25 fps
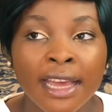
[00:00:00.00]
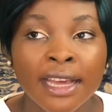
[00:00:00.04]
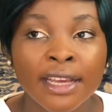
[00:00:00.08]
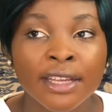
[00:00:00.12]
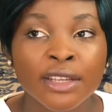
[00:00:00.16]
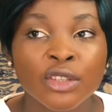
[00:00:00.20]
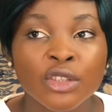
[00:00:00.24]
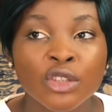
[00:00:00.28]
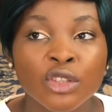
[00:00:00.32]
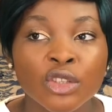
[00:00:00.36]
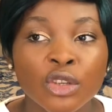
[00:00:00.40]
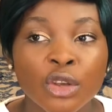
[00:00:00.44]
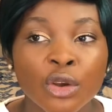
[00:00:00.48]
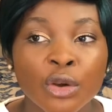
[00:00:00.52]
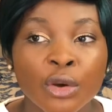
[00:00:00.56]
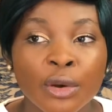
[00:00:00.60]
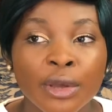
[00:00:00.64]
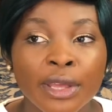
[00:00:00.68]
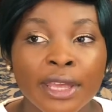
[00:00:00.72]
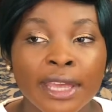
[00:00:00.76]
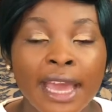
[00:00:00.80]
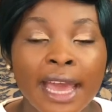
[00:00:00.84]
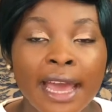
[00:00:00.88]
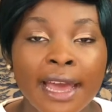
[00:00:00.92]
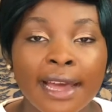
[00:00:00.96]
So
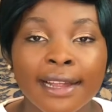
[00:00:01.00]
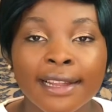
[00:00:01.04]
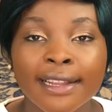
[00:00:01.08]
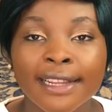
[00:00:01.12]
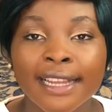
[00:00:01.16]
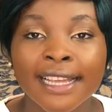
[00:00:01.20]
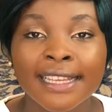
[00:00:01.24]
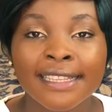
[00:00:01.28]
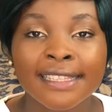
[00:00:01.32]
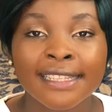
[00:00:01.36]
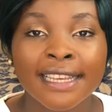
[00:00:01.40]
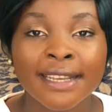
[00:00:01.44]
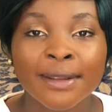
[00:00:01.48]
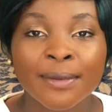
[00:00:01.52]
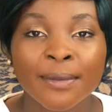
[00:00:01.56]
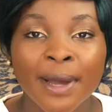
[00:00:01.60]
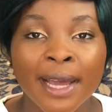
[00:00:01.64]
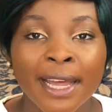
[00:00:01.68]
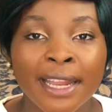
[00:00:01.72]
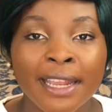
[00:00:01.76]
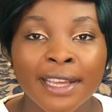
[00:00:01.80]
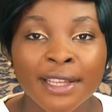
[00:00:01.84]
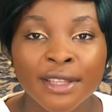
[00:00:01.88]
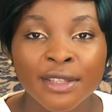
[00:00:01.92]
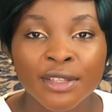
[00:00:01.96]
yeah, let's get
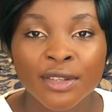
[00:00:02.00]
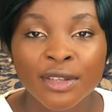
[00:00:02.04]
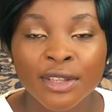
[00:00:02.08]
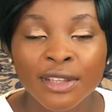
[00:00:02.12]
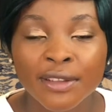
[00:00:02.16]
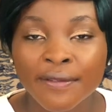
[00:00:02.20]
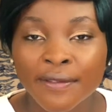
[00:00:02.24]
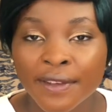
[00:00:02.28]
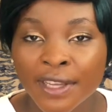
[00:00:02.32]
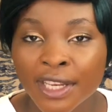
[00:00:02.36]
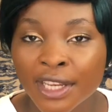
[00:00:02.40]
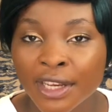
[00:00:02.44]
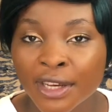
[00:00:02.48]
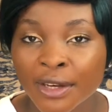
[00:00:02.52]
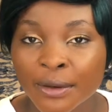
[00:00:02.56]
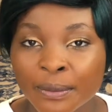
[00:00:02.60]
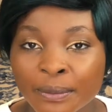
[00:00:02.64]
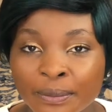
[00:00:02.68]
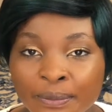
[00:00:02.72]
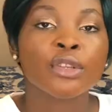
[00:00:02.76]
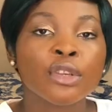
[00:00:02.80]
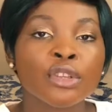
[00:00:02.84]
right into the video.